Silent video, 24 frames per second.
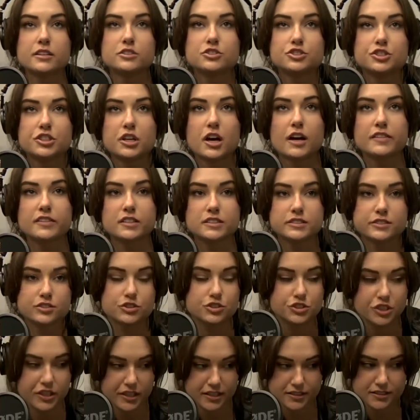She got these
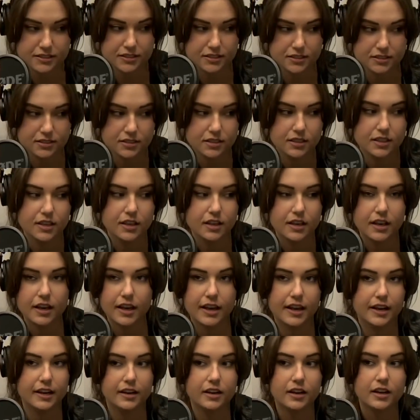chances,
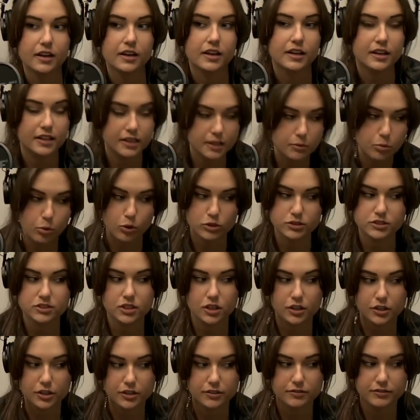and any porn
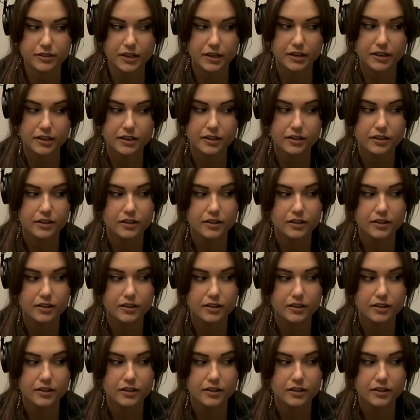star could have done it.